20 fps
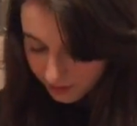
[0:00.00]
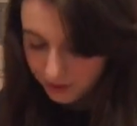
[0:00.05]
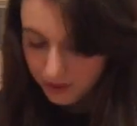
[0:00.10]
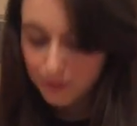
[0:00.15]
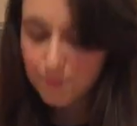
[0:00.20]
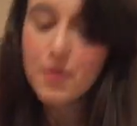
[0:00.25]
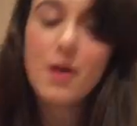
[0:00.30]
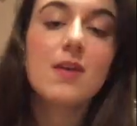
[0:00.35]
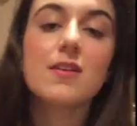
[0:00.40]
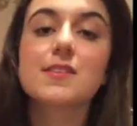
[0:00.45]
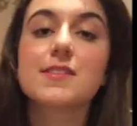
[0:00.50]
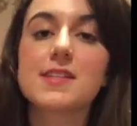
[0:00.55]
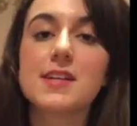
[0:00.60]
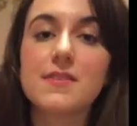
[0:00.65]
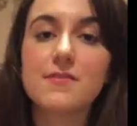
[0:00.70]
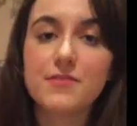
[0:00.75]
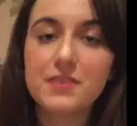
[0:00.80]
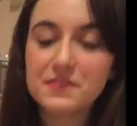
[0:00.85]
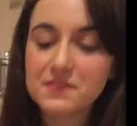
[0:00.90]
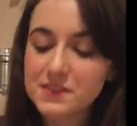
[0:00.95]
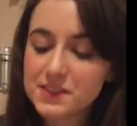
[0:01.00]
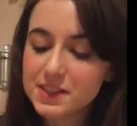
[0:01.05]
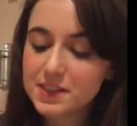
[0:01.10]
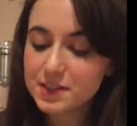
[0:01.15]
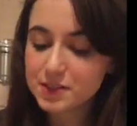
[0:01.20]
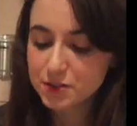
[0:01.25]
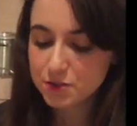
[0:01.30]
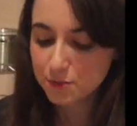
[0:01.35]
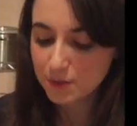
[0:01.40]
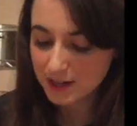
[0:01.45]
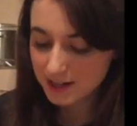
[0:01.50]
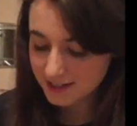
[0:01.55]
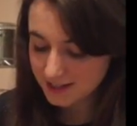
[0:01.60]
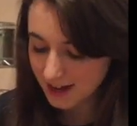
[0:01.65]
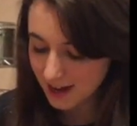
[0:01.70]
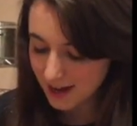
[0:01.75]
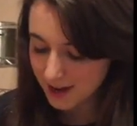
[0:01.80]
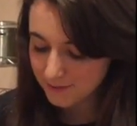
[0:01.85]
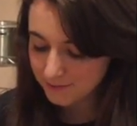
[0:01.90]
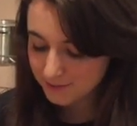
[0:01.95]
going to pulse it 15 to 20
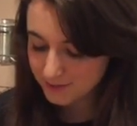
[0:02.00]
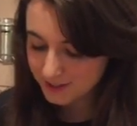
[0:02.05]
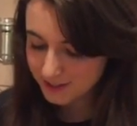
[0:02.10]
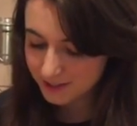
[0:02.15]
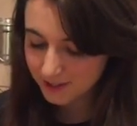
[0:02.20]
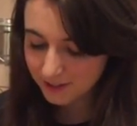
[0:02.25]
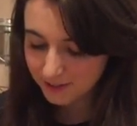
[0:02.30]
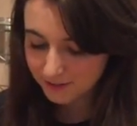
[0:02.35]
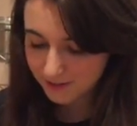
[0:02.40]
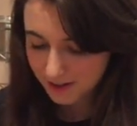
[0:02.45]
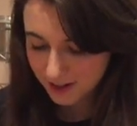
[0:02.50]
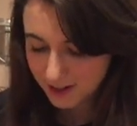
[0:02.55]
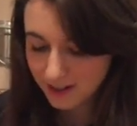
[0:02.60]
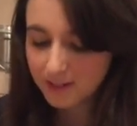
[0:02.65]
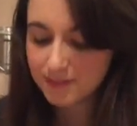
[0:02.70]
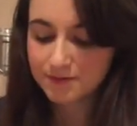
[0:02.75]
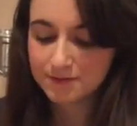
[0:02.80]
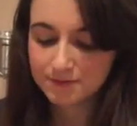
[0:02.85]
times. So, ready?